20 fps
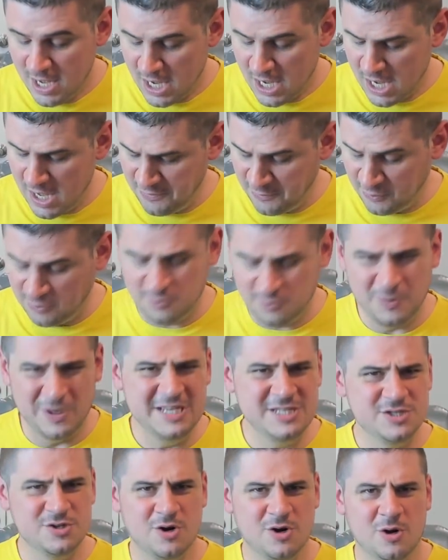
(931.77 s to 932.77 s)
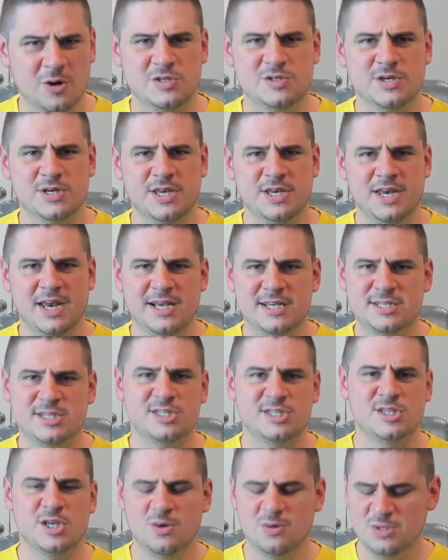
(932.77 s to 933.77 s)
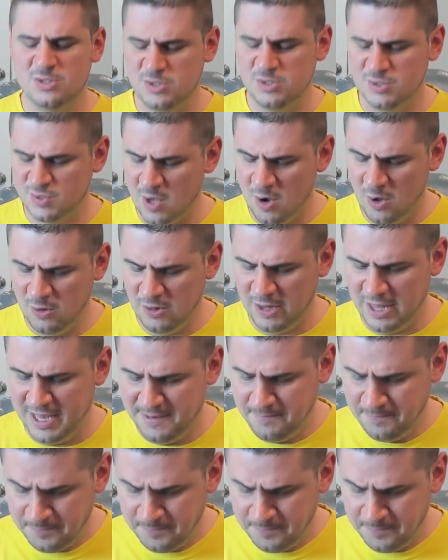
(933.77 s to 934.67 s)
The displays are always really nice because they always use OLED.